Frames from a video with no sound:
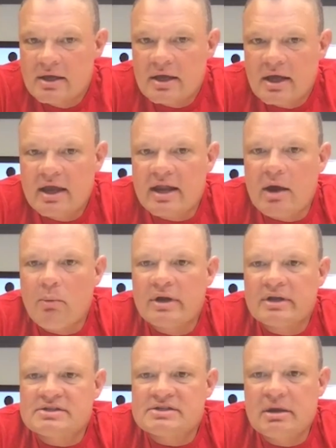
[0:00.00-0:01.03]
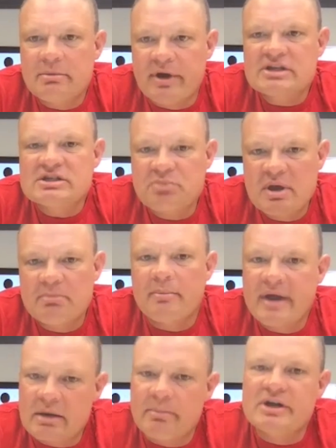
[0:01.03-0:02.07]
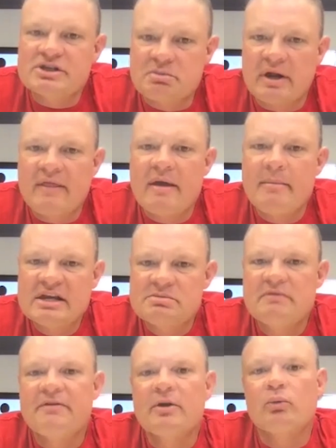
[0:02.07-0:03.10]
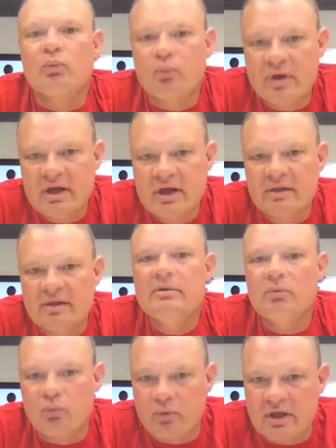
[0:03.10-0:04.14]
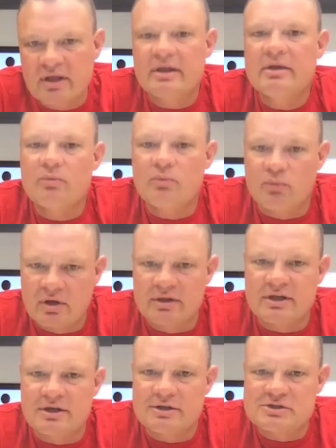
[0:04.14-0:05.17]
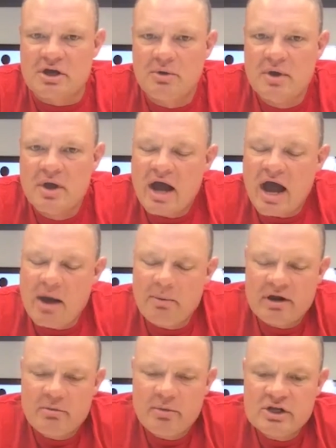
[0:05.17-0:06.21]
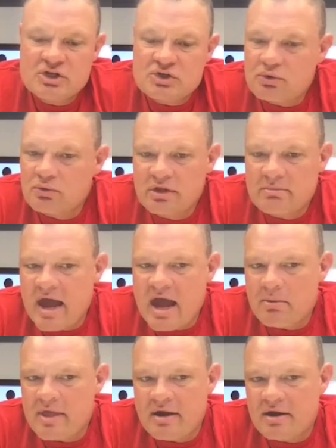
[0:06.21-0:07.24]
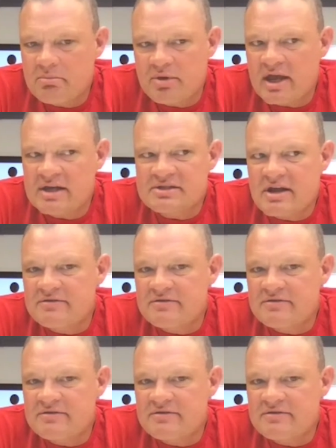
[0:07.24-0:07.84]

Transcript: And I want to see a bunch of people make a bunch of money. That makes me feel really, really, really good. So I want everybody truly, Matt, without any BS, to have the